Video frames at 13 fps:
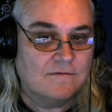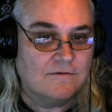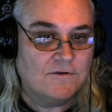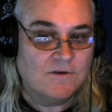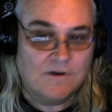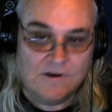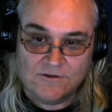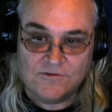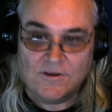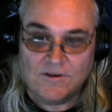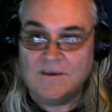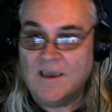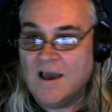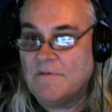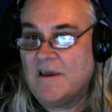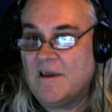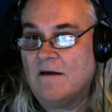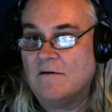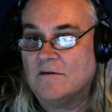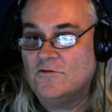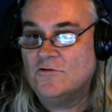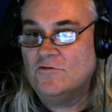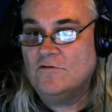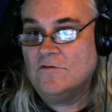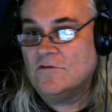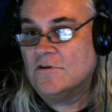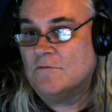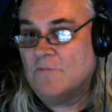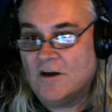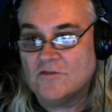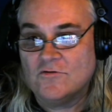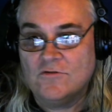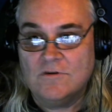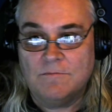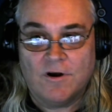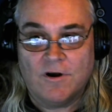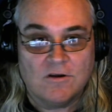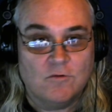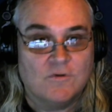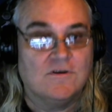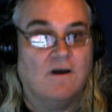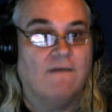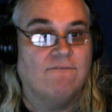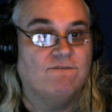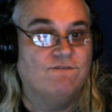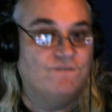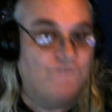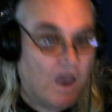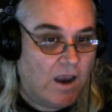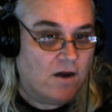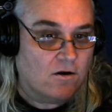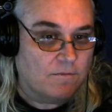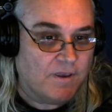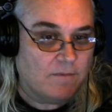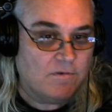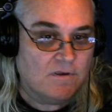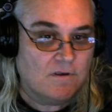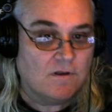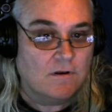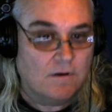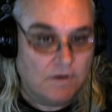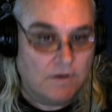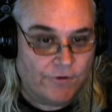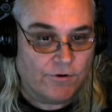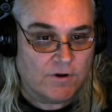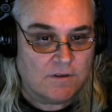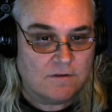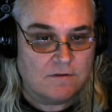You could literally say, yeah, man, Dimash Kudaibergen was on fire, baby. Literally.